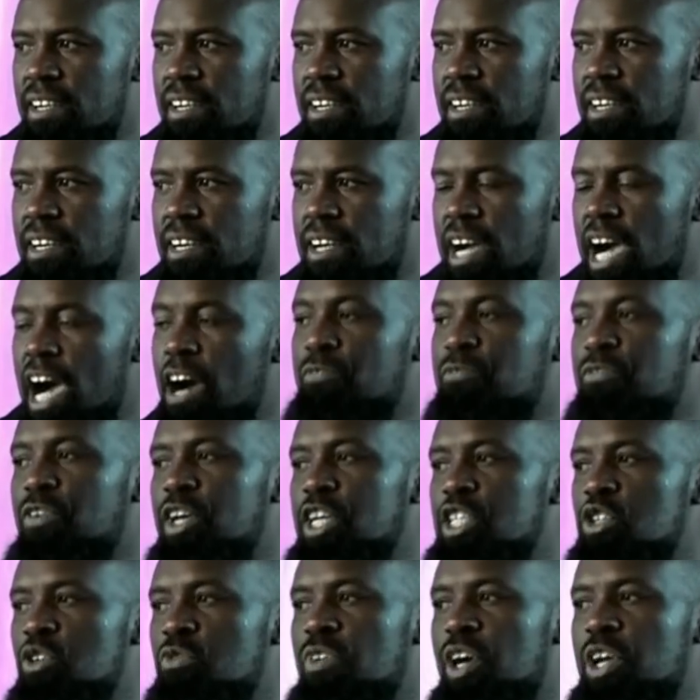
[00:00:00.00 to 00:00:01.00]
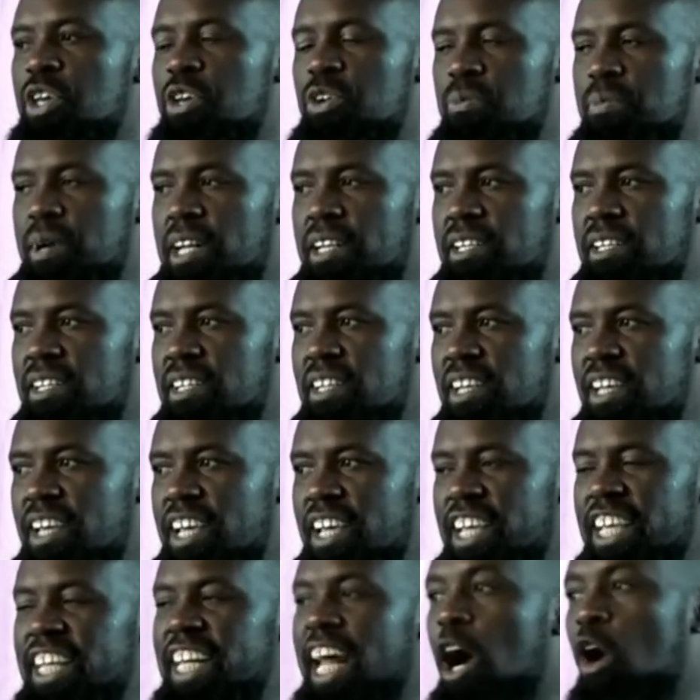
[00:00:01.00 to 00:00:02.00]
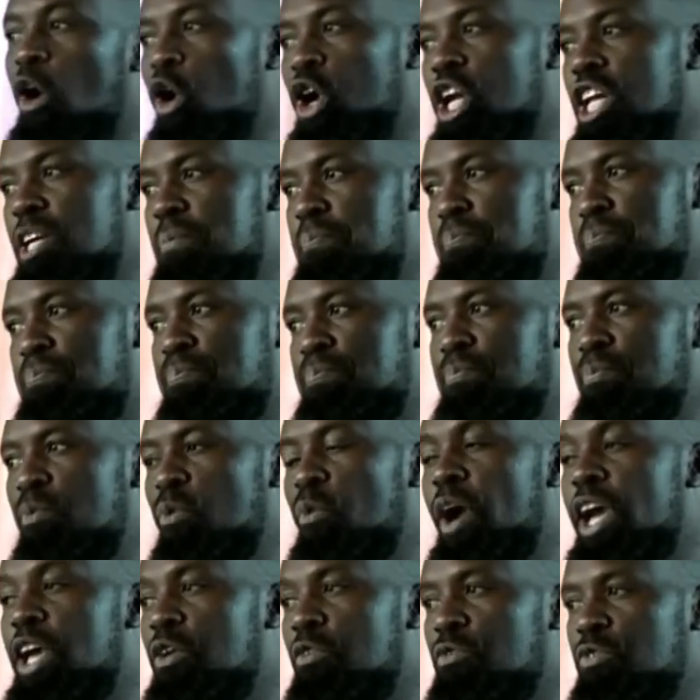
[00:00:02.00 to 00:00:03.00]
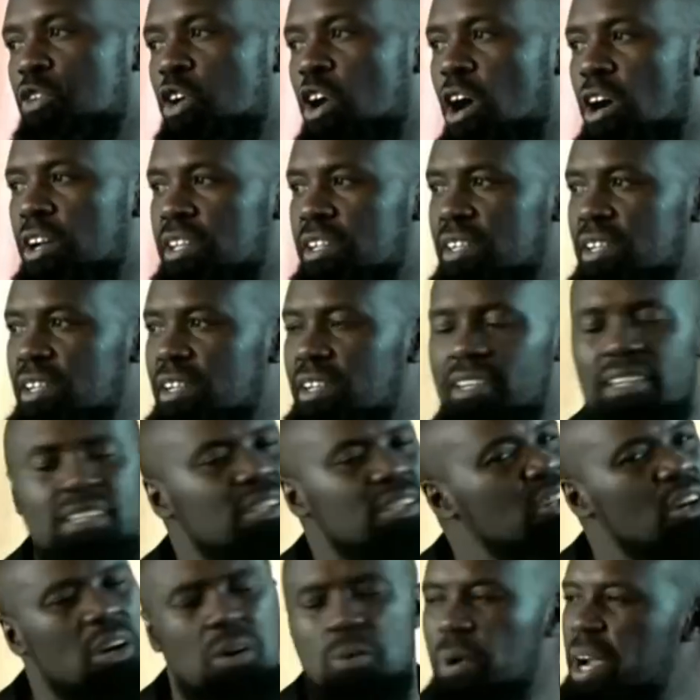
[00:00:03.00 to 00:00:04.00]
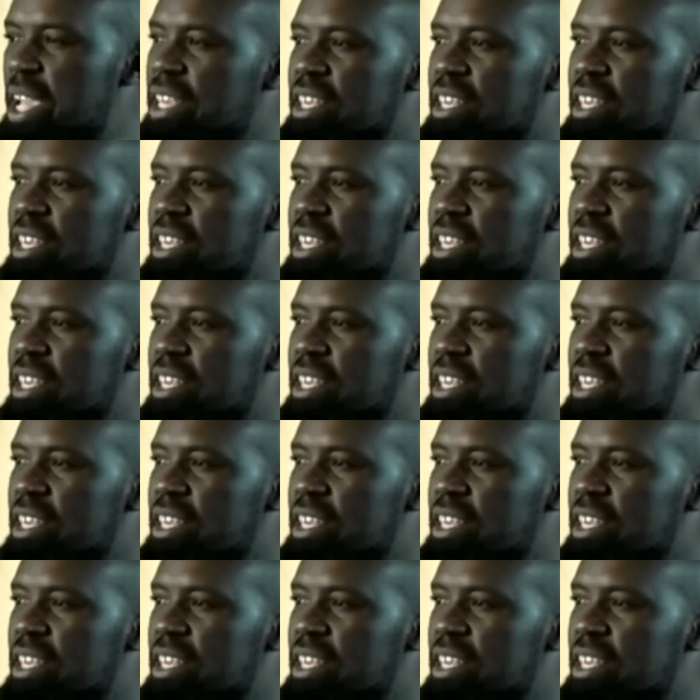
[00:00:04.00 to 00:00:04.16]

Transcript: a flesh of a human in a holy way of God? No way.